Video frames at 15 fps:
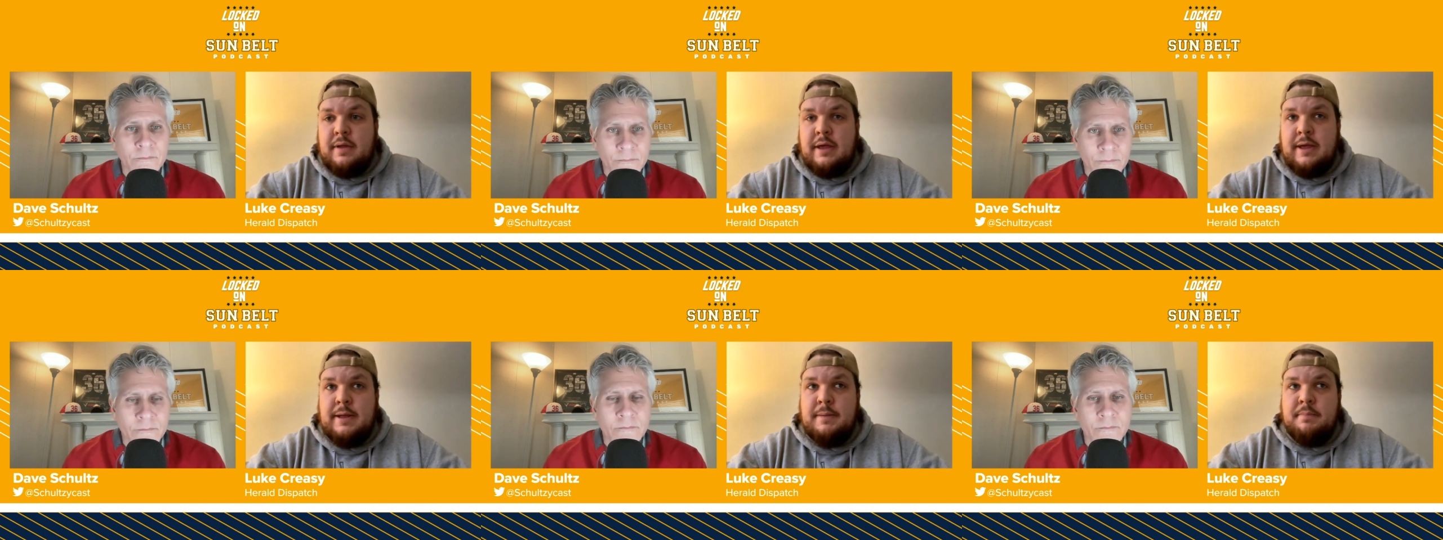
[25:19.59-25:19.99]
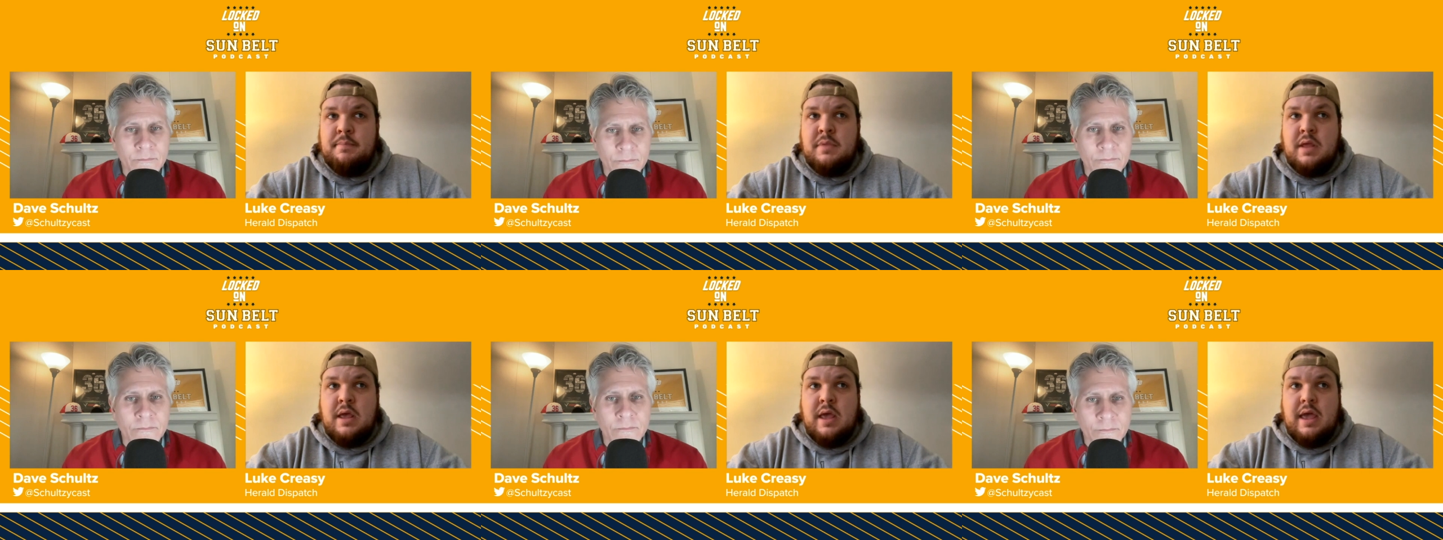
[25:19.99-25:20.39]
Speaker 1: and
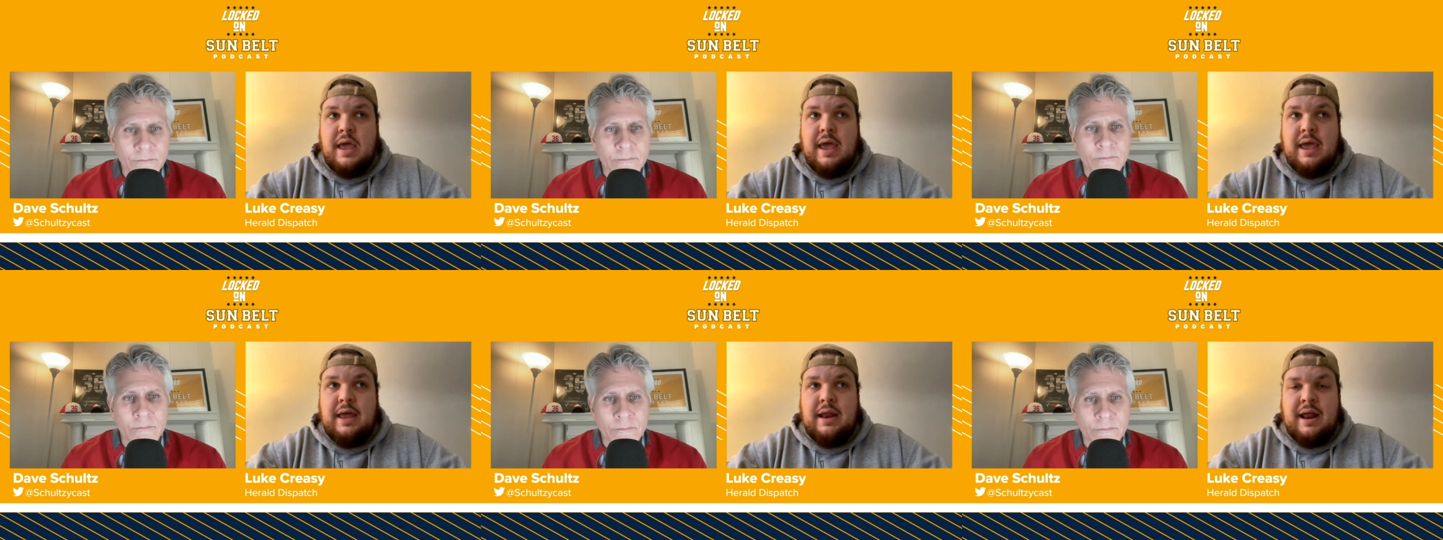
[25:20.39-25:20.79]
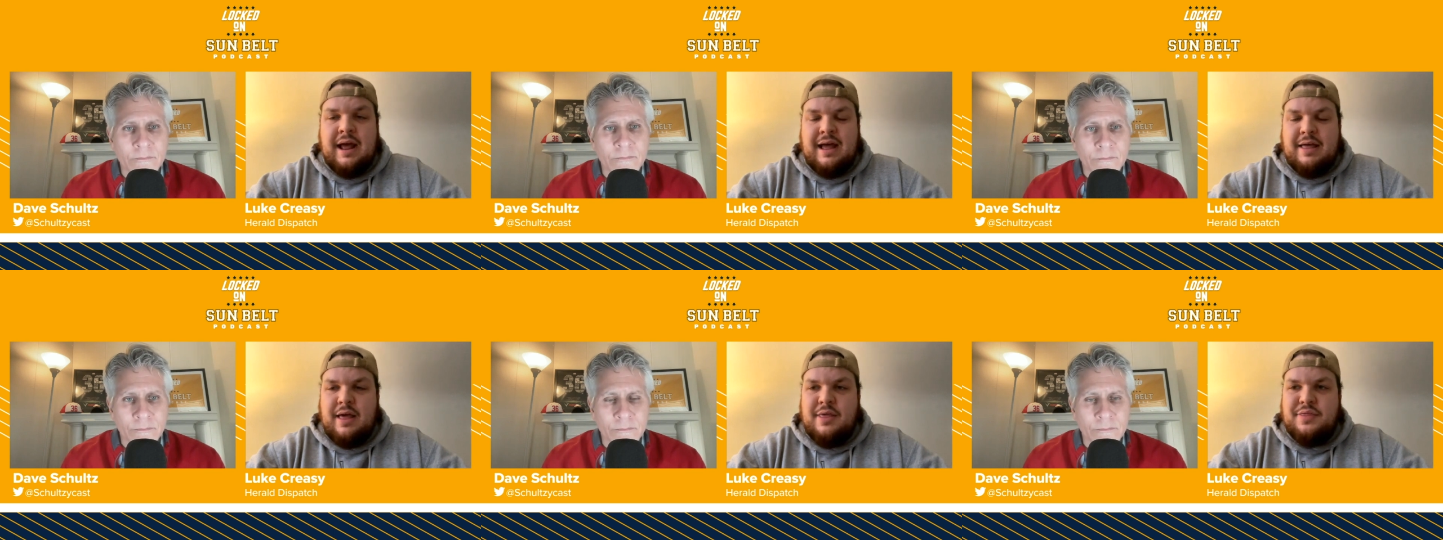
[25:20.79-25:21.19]
and
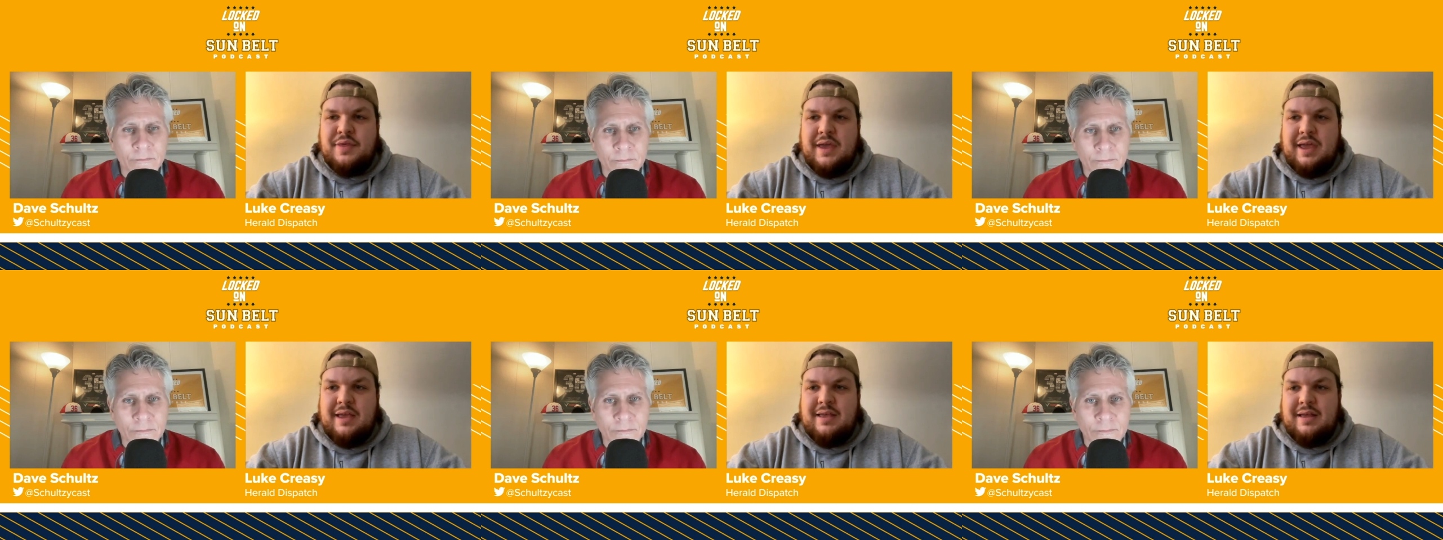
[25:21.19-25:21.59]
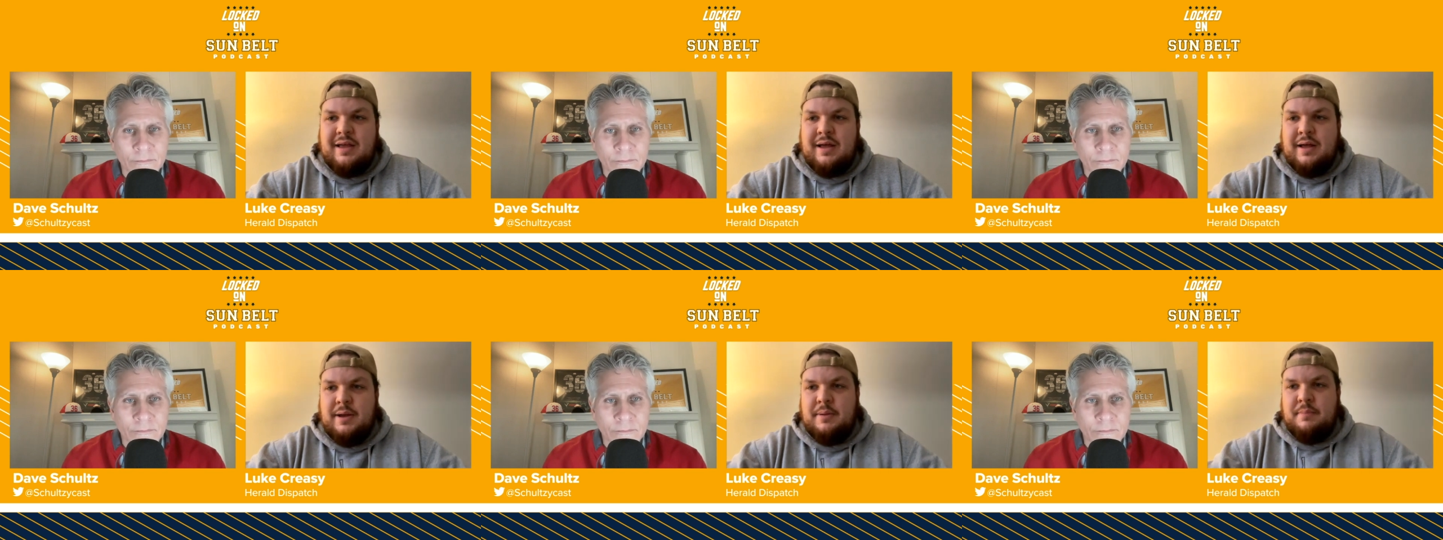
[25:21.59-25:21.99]
I, I think
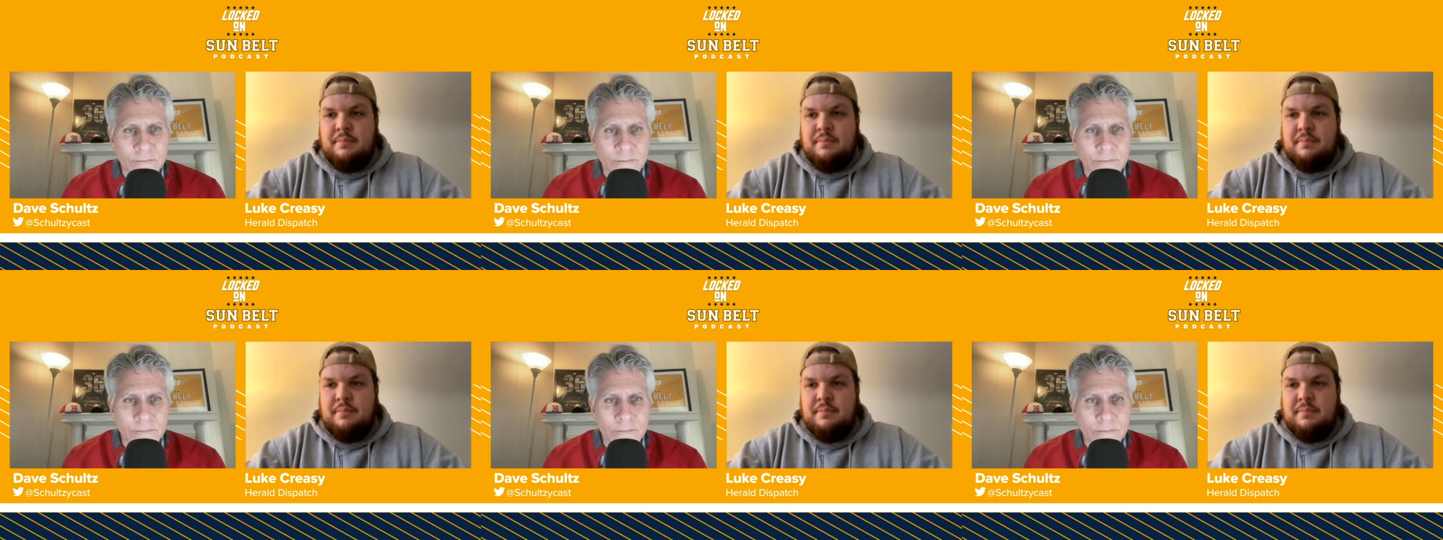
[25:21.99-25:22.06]
uh,